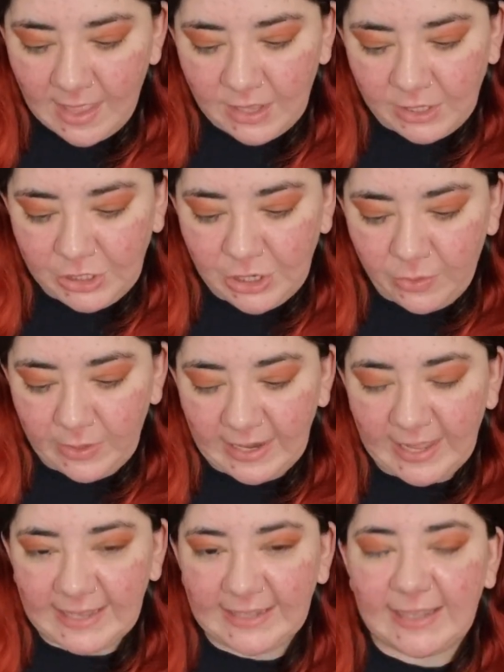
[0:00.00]
you know, it
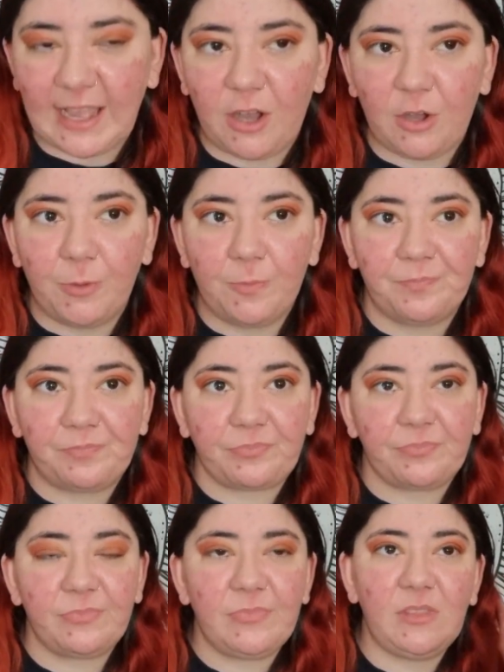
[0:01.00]
lays out
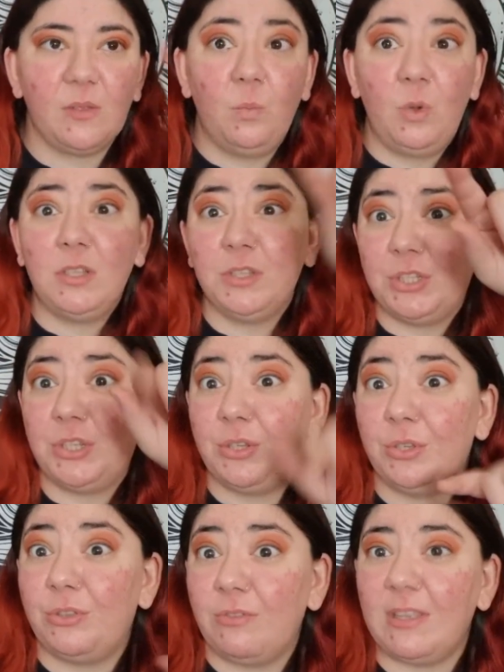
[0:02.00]
1,
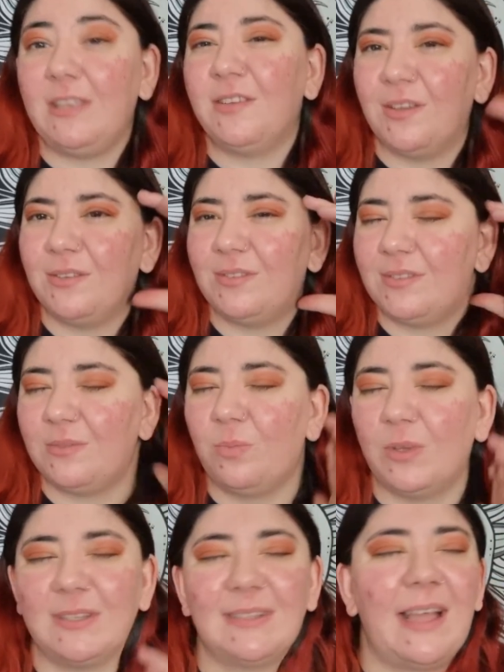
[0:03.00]
2, 3, you know,
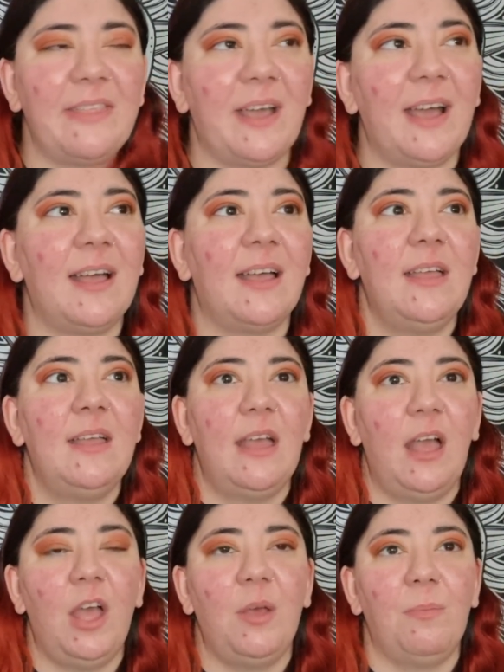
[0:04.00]
ones like that.
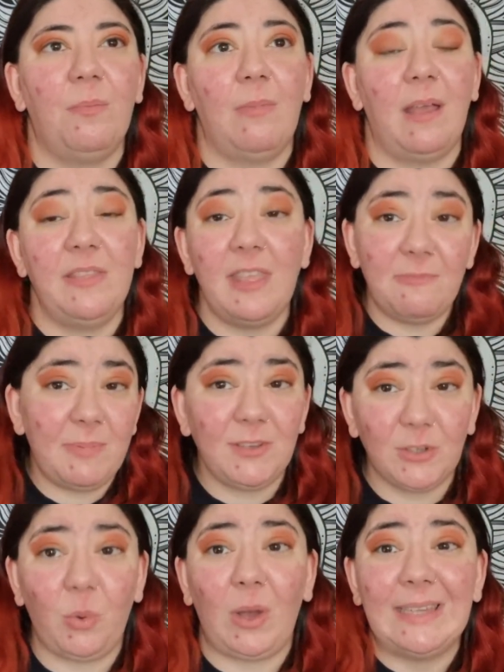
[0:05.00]
And they've been
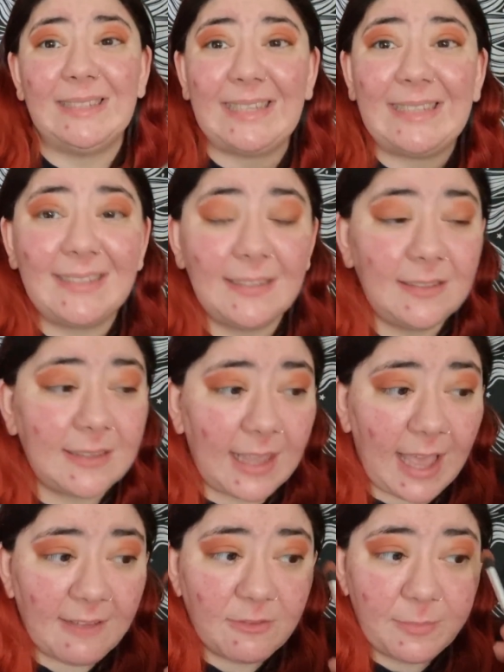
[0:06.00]
quite decent. They
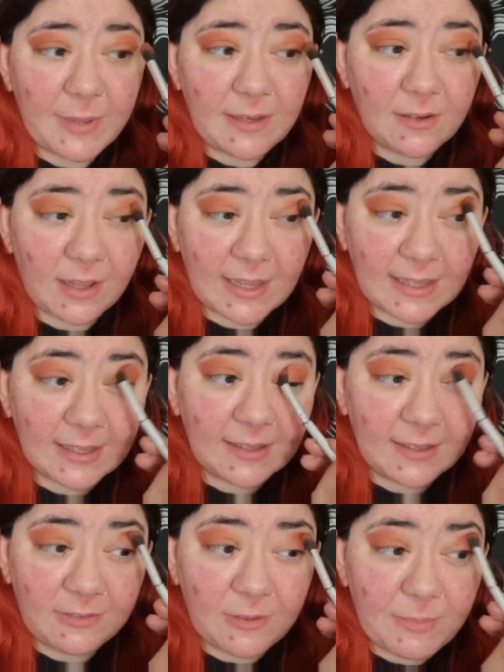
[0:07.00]
haven't been like,
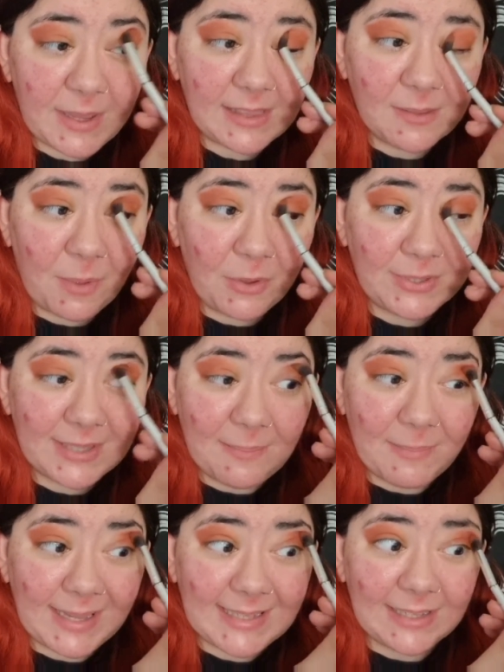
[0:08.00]
for me, the most
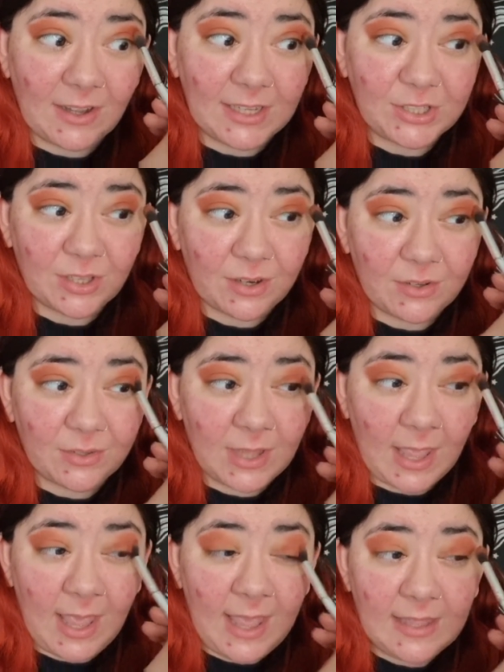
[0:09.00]
amazing eyeshadows.
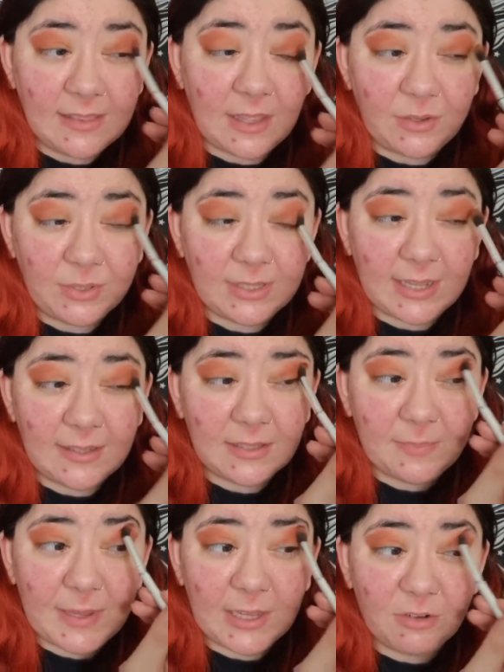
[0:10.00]
Those tend to
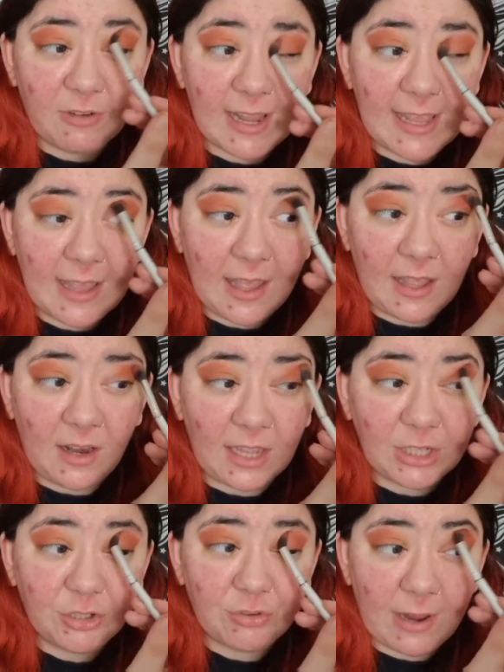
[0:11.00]
be great
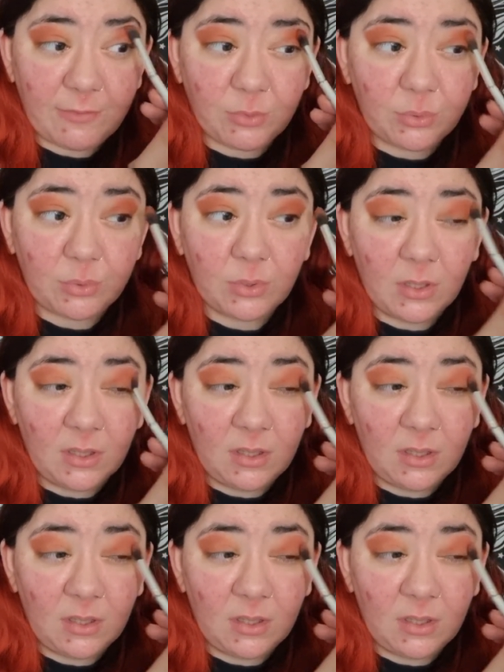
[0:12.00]
like travel